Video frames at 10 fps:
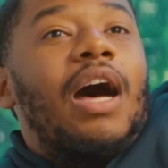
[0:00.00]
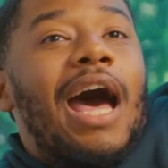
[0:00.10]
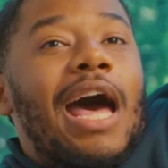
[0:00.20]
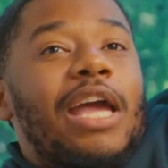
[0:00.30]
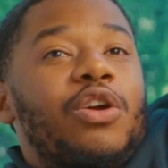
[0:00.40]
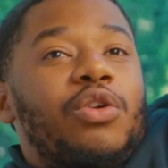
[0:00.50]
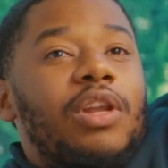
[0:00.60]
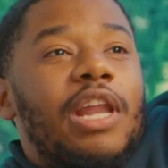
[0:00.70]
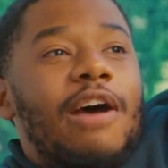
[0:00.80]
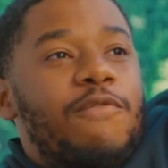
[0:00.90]
higher
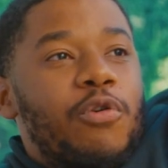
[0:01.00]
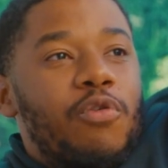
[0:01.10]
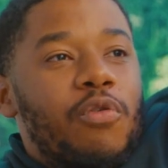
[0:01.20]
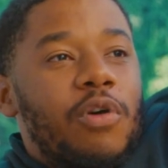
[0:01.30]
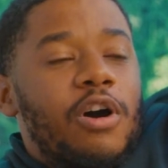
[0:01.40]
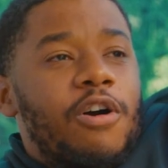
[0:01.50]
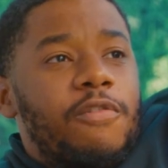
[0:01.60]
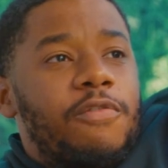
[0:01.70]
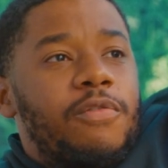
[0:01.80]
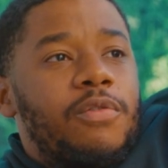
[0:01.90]
level
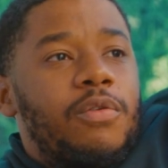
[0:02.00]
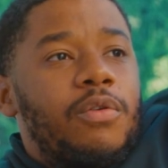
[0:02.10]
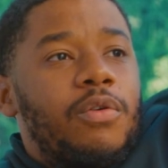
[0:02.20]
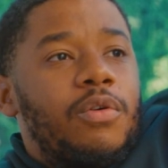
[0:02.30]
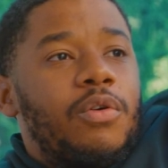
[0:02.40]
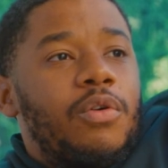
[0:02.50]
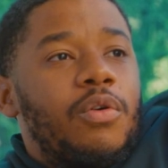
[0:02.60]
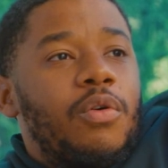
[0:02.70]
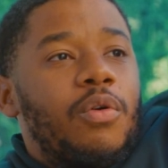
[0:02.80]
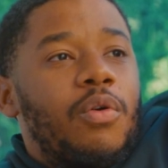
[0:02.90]
of
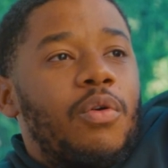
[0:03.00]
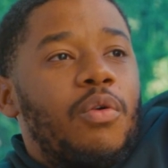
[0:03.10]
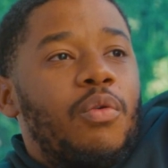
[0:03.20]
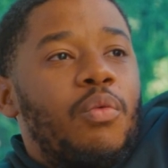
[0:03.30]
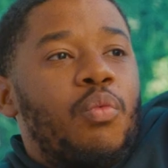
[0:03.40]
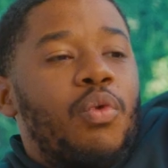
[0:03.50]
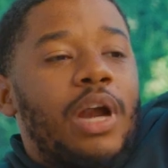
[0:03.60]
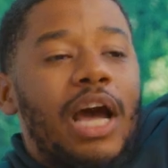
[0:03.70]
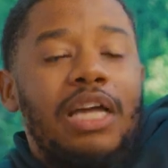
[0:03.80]
what I